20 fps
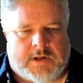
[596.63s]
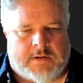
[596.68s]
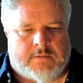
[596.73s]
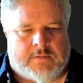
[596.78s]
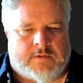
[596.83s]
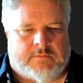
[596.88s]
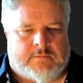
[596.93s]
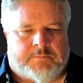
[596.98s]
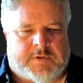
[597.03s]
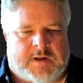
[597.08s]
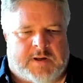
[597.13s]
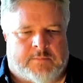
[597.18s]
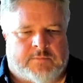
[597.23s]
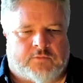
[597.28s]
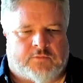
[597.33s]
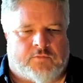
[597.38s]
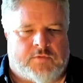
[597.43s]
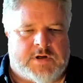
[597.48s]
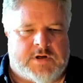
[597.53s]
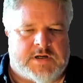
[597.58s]
It becomes a
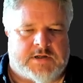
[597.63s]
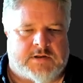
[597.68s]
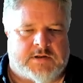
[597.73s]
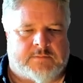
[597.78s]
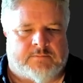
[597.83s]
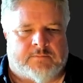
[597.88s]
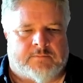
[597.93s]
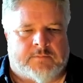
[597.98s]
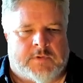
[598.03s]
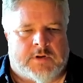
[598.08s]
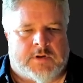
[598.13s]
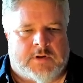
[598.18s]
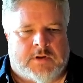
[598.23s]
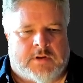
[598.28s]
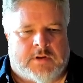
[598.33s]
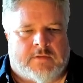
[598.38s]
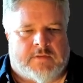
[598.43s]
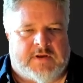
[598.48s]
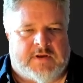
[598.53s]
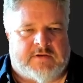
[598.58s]
read.
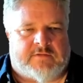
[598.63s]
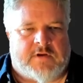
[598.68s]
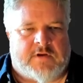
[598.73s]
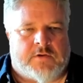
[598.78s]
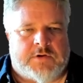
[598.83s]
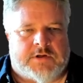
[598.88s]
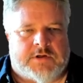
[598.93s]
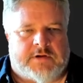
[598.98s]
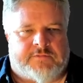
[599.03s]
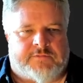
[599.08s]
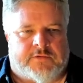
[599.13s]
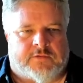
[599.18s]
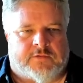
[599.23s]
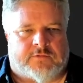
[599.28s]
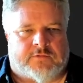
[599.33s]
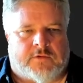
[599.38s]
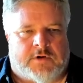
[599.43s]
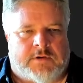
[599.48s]
There's the only difference, right?